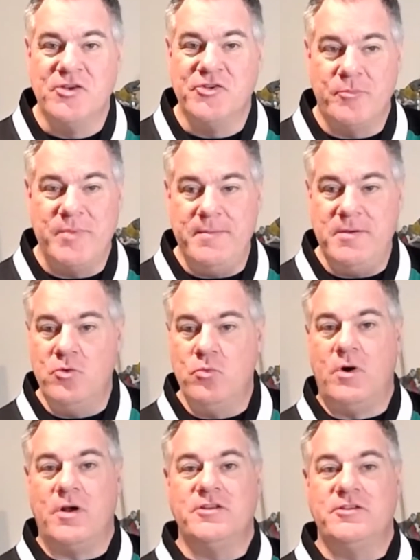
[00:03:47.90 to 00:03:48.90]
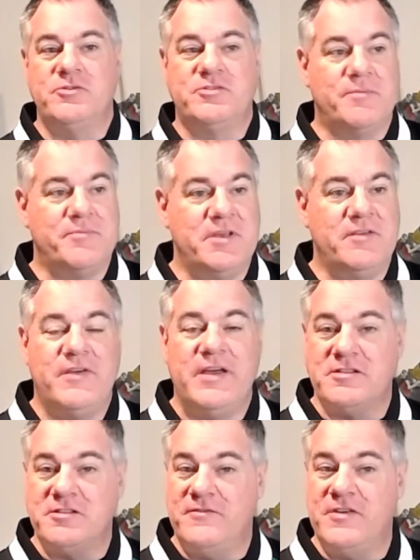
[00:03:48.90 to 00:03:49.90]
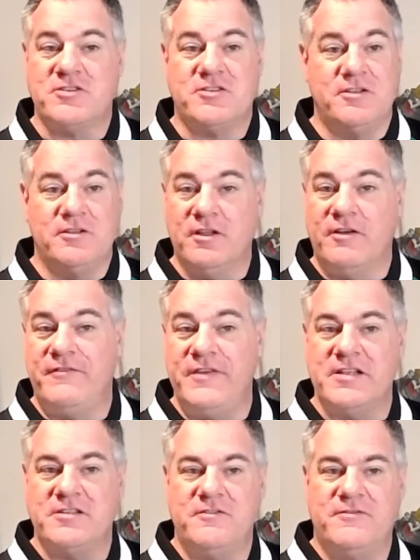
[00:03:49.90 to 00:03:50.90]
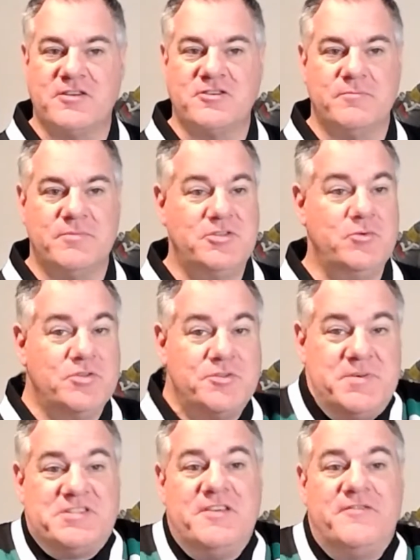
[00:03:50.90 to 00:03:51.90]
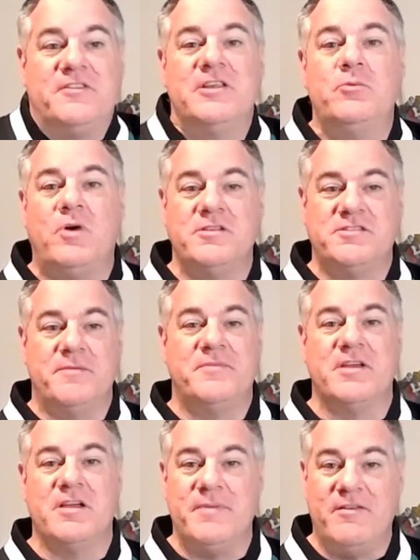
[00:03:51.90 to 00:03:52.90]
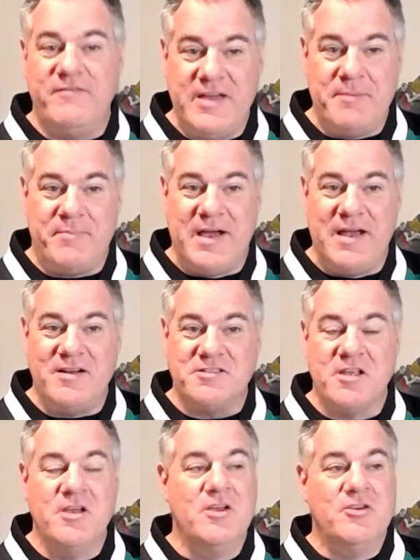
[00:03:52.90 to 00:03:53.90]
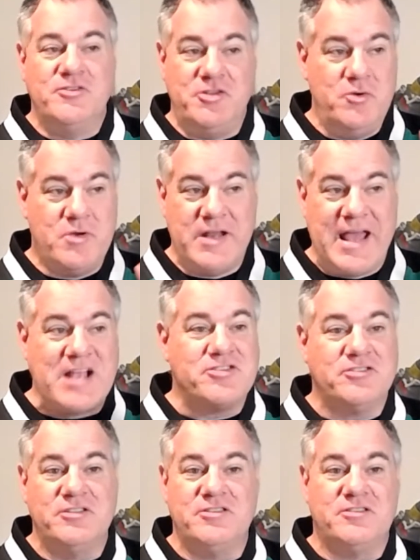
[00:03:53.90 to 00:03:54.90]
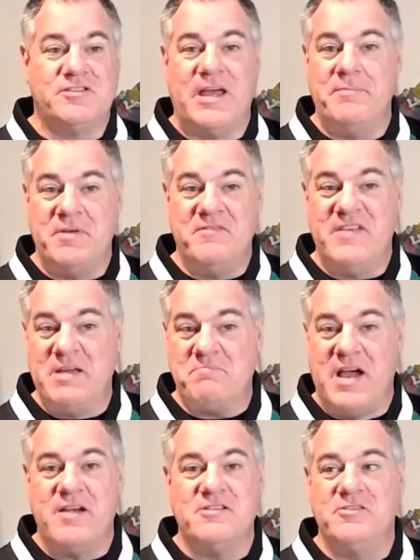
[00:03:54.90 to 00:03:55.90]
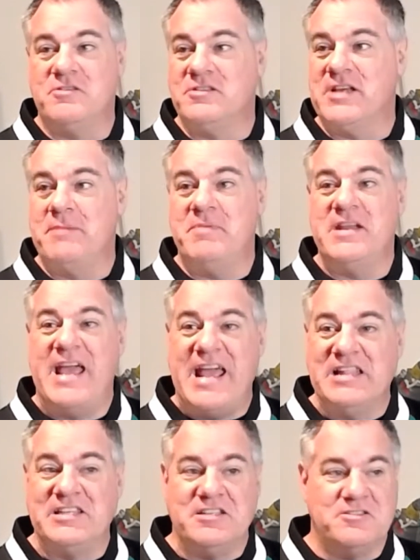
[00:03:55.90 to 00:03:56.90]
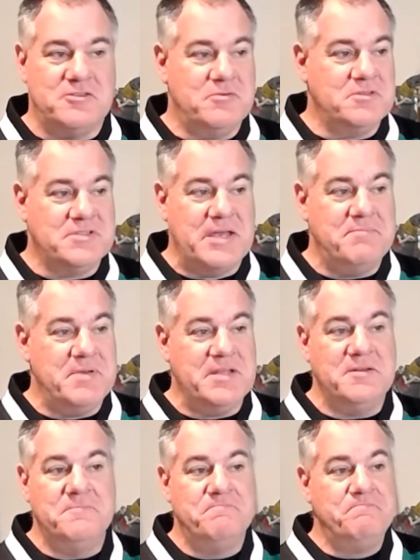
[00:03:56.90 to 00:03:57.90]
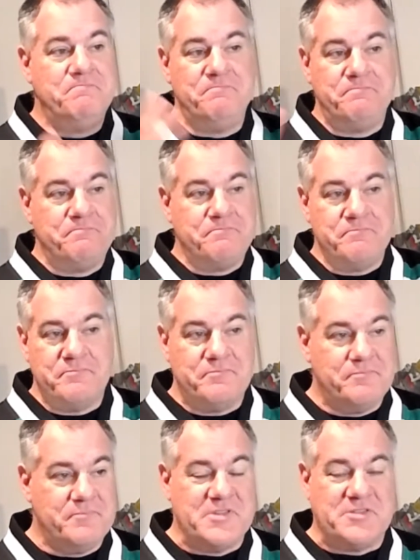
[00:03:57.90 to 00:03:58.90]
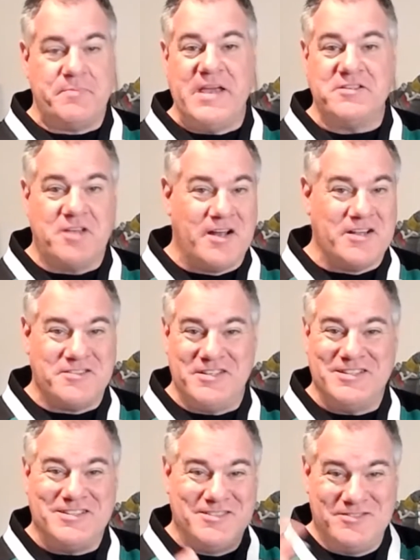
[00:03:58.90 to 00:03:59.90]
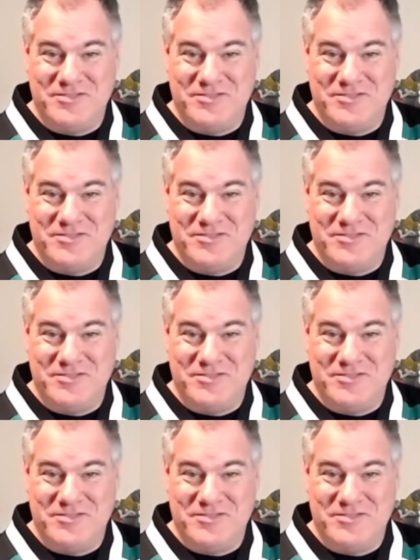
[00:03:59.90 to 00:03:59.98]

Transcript: So maybe you want to do something fantasy fiction. You love fantasy fiction, but you specifically want something about vampires. So you can actually just type in vampires. You can type in aliens. You can type in space odyssey,